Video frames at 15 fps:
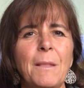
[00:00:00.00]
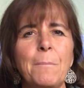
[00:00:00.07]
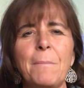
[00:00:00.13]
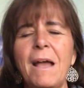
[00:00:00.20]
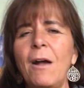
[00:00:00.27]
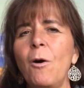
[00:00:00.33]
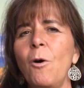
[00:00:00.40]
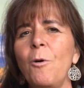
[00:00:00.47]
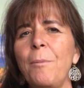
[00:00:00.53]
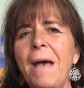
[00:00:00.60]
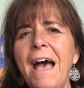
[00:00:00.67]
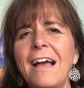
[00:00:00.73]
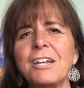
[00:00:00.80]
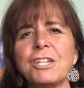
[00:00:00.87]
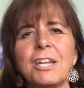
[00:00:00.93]
My whole
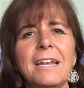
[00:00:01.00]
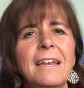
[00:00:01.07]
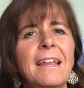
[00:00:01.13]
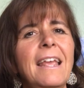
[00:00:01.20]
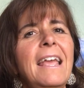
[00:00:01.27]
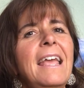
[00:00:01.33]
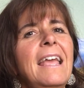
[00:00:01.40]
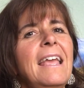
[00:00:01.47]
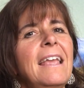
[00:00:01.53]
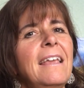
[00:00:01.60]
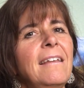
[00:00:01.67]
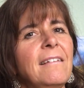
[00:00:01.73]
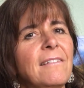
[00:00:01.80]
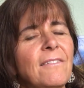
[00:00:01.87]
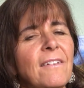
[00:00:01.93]
passion
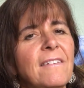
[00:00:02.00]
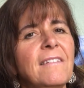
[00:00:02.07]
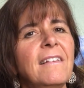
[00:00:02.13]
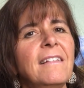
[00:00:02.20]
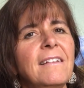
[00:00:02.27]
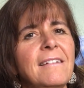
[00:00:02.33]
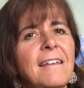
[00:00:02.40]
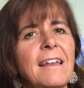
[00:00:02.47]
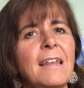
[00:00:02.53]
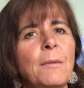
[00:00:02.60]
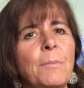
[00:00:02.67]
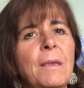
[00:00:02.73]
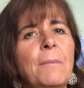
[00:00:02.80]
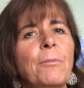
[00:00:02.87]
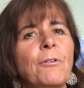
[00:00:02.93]
is facilitating
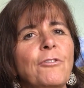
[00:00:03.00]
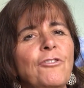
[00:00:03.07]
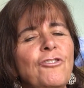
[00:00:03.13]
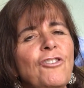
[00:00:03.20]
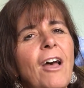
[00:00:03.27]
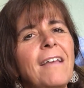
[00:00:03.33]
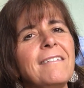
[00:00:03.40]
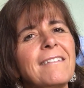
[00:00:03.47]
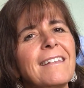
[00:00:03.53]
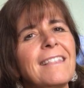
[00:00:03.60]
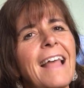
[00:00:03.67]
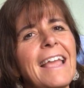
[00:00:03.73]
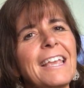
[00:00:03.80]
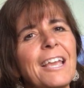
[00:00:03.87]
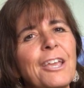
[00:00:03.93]
people just
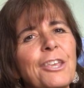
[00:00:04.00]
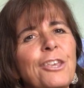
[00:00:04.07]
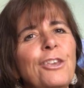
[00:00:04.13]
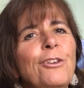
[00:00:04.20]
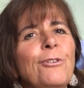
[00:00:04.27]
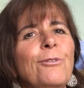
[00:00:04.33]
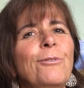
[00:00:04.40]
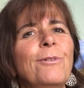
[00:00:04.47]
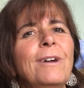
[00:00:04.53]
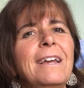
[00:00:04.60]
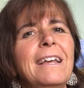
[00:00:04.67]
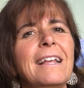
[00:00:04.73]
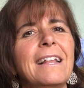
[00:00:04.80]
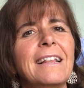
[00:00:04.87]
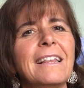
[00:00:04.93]
like you
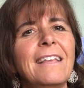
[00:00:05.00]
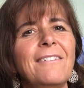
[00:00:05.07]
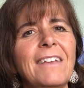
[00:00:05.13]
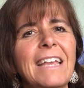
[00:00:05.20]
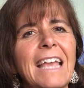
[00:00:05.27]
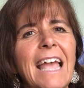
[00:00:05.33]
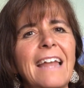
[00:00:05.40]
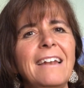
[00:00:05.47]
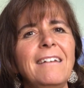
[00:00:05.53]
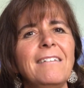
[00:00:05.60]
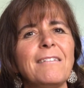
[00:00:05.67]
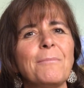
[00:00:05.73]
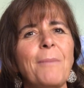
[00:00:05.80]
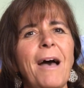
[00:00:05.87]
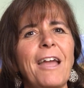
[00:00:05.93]
living an
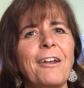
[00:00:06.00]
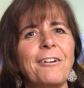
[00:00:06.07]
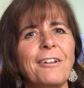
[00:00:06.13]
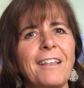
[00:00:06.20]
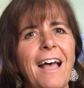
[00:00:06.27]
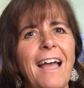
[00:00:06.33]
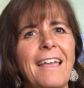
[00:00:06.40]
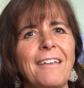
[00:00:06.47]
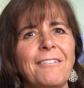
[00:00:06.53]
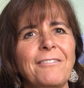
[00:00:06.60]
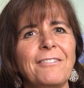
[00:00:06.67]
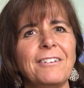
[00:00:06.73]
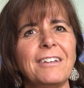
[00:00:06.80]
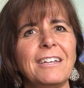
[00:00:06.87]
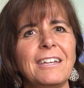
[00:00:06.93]
inspired life.
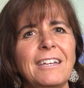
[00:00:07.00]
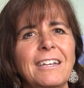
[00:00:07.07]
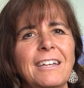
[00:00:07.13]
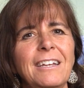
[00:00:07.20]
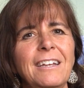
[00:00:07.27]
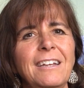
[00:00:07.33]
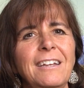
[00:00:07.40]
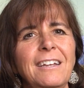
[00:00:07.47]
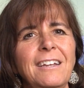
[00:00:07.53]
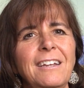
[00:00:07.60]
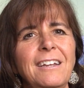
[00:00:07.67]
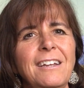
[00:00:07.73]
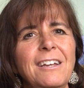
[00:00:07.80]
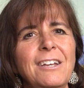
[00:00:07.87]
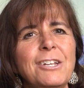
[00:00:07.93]

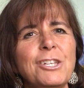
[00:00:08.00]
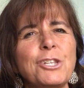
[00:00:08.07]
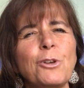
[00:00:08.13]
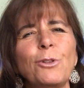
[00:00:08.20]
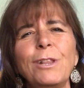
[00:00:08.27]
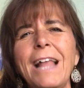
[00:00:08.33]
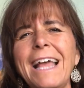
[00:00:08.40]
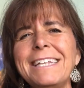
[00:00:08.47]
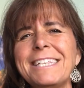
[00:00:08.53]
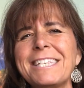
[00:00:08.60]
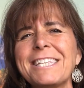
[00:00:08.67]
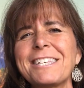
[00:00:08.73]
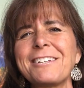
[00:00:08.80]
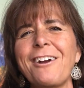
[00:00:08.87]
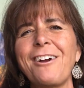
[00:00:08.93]
So let's
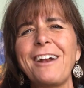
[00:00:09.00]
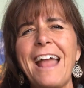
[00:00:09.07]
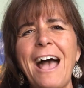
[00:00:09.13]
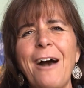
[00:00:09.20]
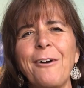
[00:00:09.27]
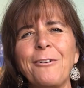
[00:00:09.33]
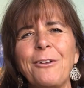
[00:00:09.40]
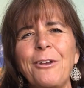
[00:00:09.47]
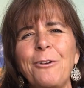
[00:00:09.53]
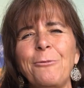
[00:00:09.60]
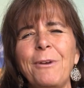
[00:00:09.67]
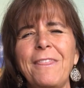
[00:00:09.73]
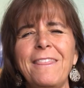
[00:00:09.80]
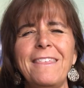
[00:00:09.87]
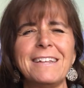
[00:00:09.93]
start out
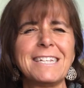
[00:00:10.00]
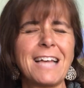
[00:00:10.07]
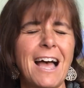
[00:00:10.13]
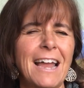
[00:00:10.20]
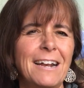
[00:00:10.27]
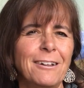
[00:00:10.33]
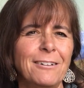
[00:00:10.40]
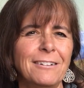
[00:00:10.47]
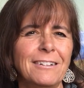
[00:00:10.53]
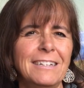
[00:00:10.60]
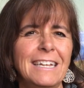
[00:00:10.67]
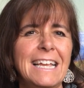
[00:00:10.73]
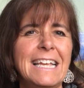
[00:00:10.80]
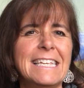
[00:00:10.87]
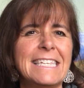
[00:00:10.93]
with the title,
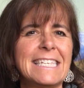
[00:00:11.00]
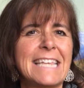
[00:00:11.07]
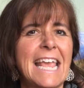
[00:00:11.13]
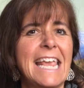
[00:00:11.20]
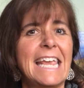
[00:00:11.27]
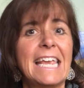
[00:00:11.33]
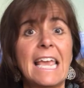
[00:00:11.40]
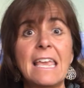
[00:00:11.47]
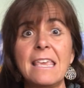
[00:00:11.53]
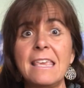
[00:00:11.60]
Saying